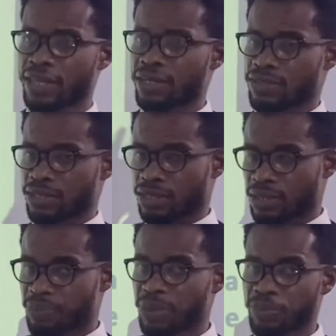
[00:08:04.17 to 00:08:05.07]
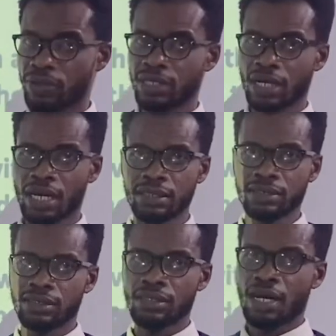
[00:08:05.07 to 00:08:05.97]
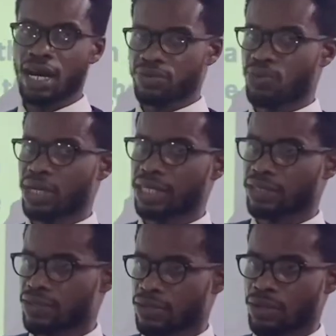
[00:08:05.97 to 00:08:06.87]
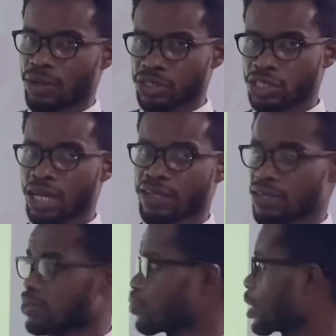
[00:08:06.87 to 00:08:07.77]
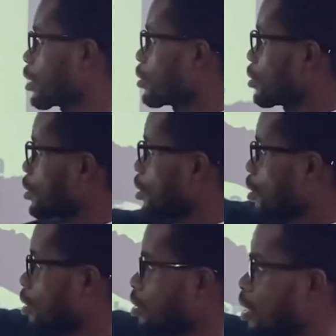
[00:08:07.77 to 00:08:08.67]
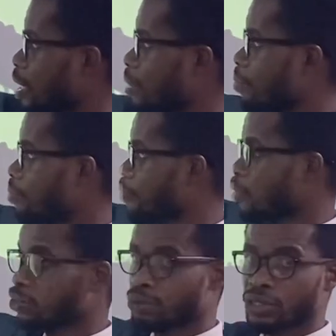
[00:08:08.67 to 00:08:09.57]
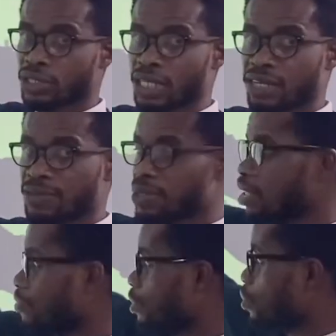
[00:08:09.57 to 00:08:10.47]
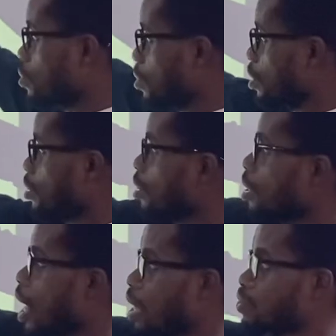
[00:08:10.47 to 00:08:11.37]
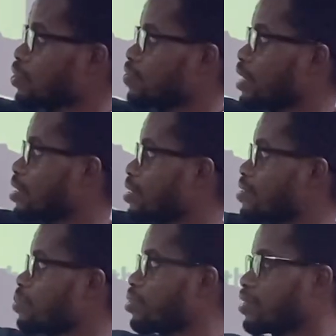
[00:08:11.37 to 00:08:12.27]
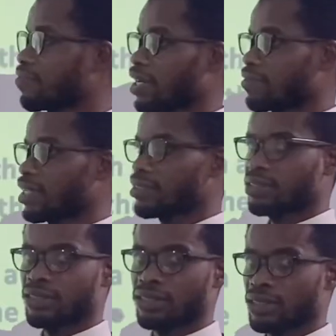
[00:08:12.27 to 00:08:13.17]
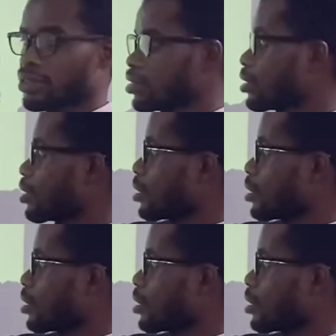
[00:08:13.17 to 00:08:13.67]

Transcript: that the people he has as workers, or she has as workers, the contribution that is being given to SNIT, out of the 13.5 that SNIT takes,